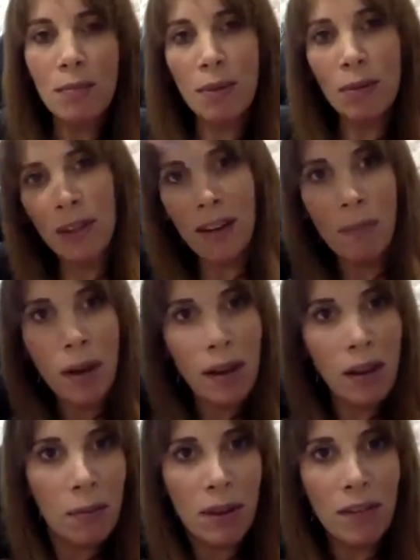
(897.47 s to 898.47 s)
but we gave him a
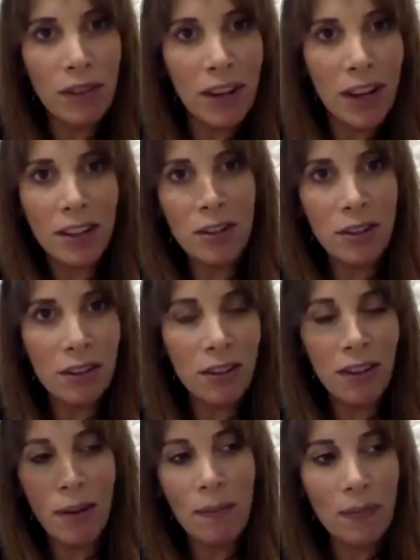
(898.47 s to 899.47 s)
little bit of an
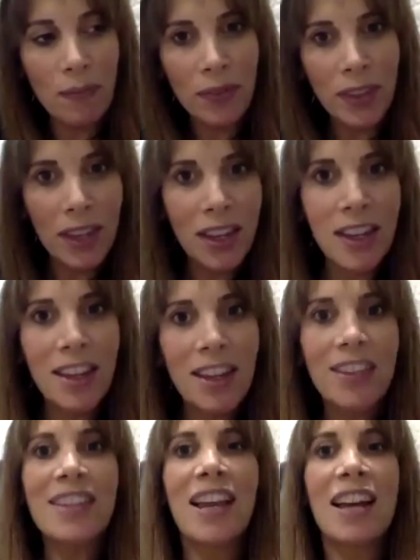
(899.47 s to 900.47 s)
extra,
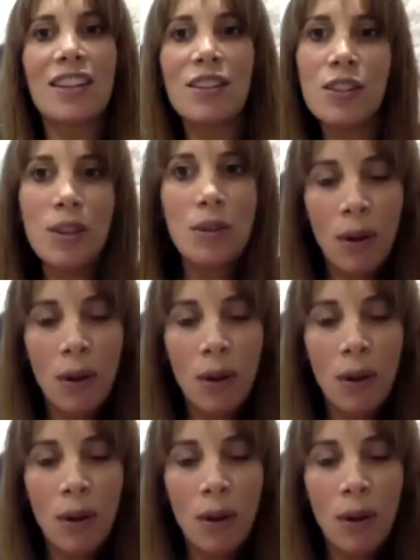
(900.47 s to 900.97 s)
because he had his suit